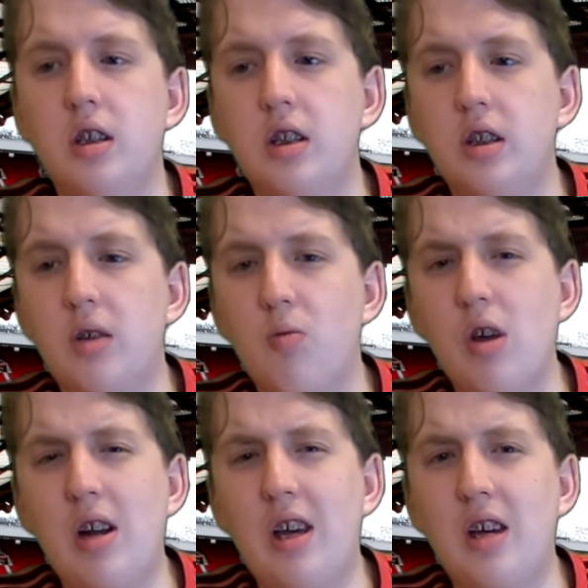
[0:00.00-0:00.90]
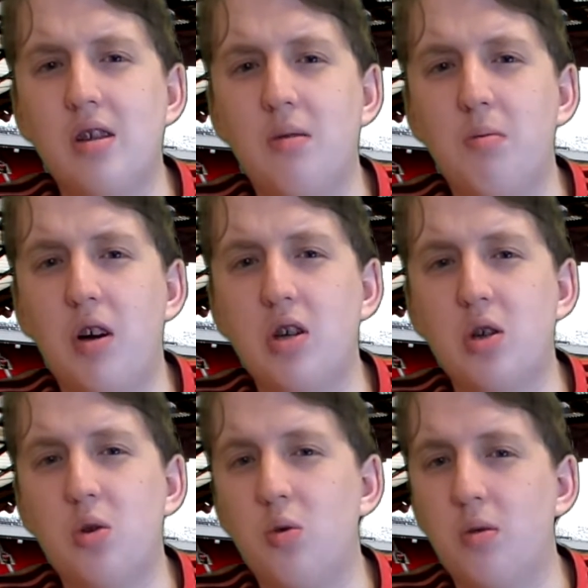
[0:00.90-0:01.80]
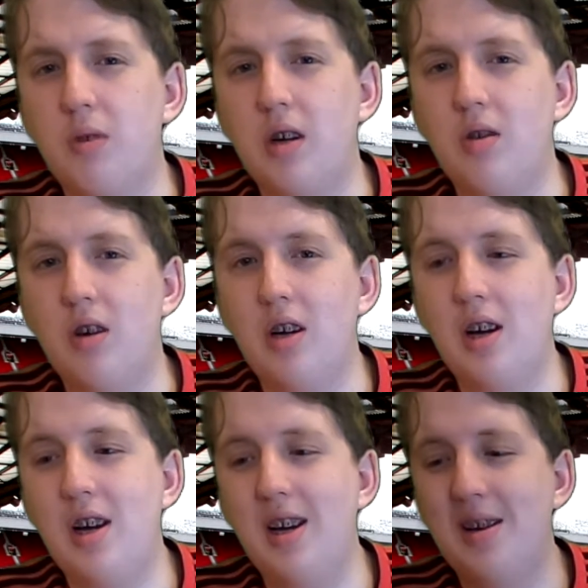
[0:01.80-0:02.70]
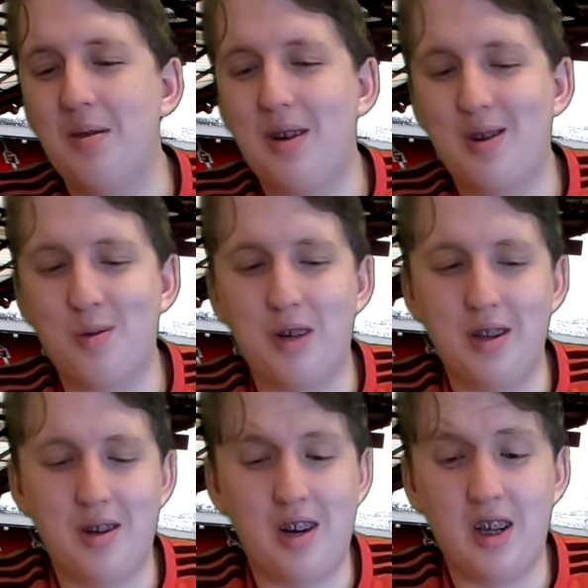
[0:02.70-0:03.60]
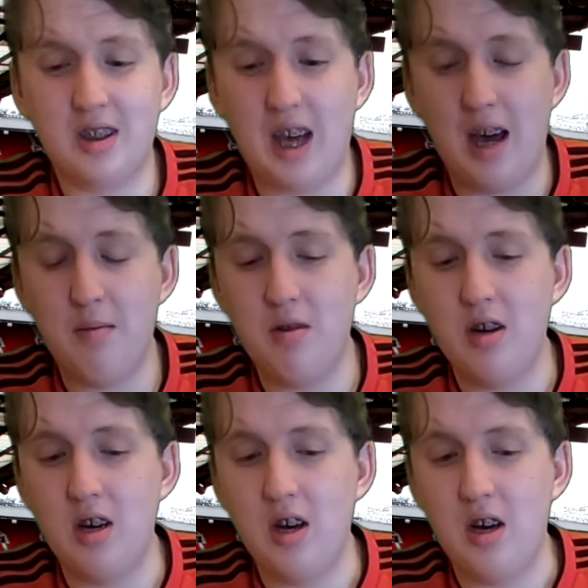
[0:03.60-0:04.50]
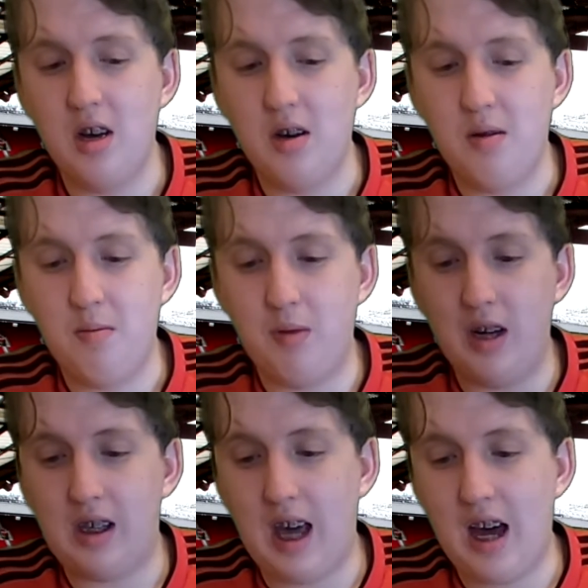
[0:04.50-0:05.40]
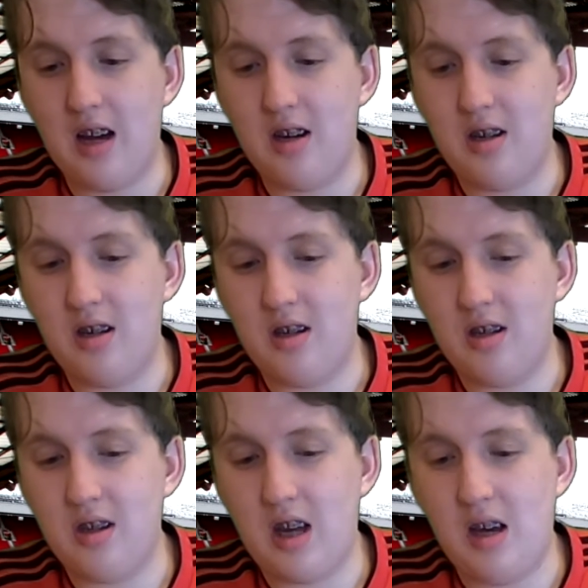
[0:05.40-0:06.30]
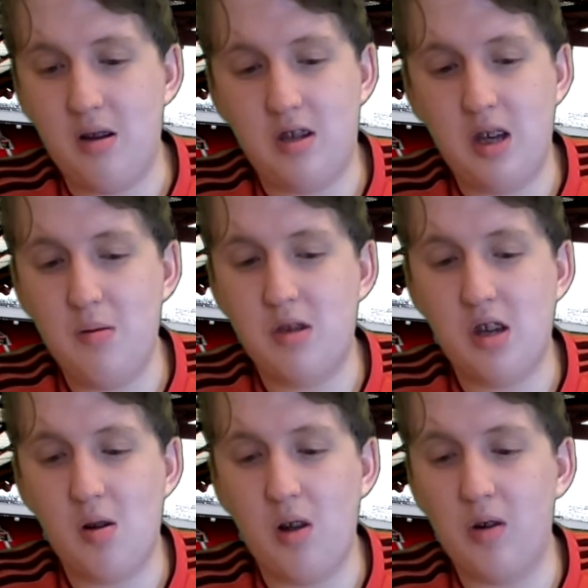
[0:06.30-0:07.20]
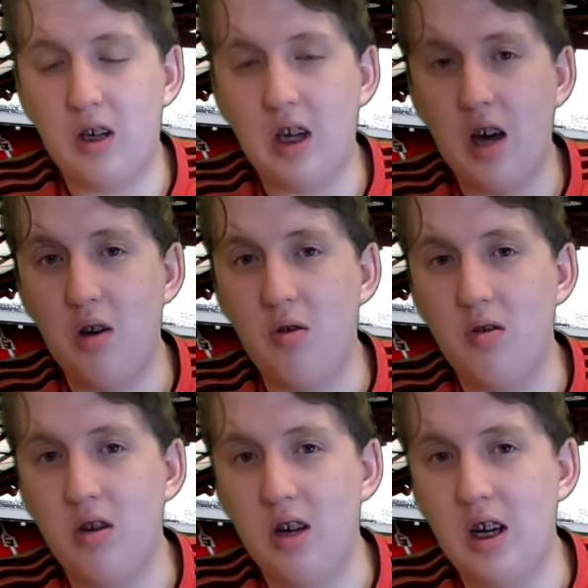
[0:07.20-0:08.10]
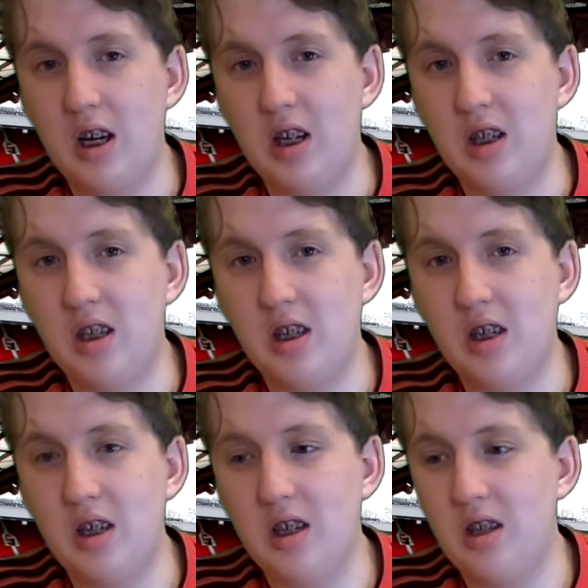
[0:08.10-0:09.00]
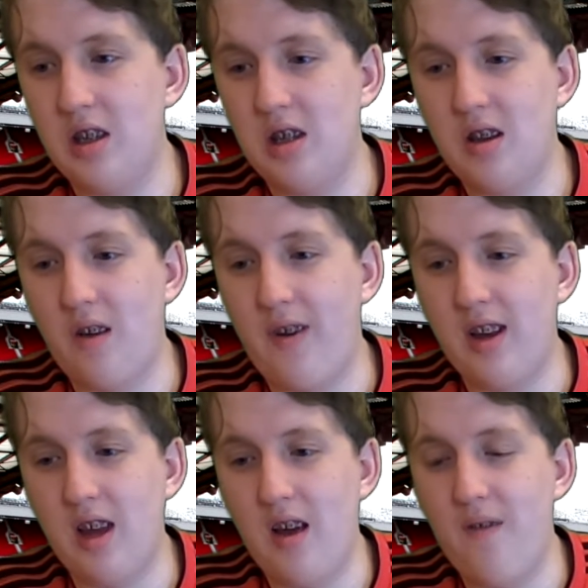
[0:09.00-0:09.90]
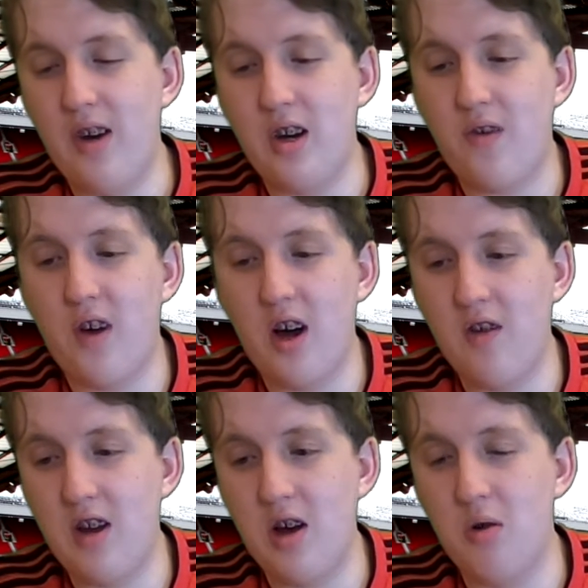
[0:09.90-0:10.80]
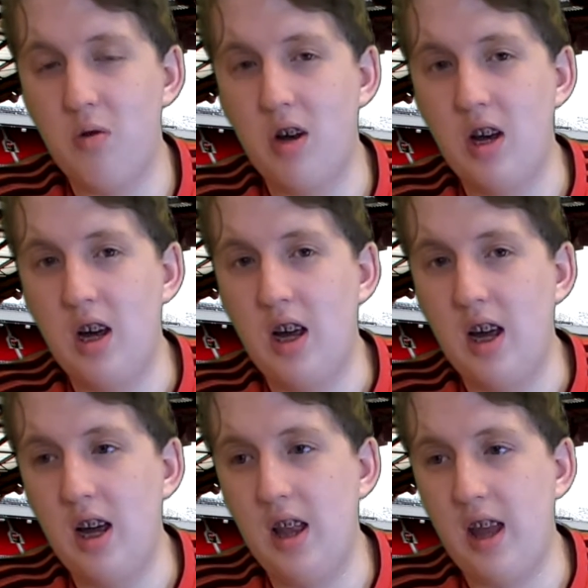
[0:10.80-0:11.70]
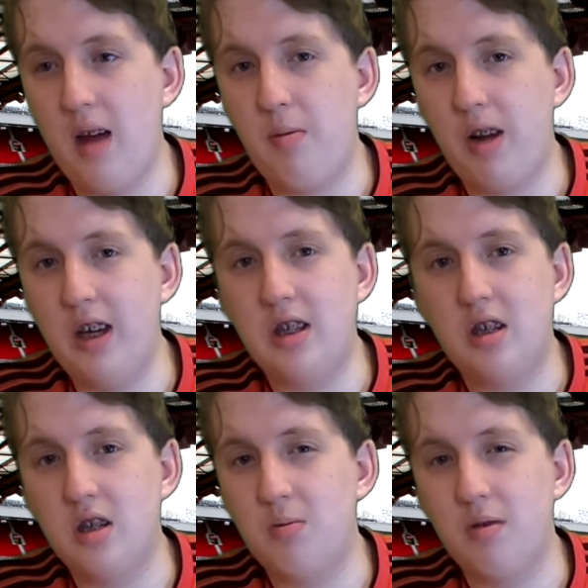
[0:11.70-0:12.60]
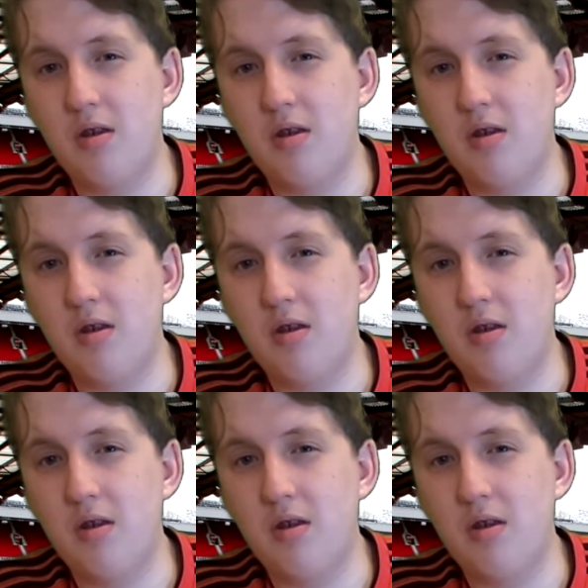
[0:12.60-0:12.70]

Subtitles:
So there really isn't much to talk about. We can talk about the last game, but again, it seems so long ago, and the fact that it finished 5-0 at their place just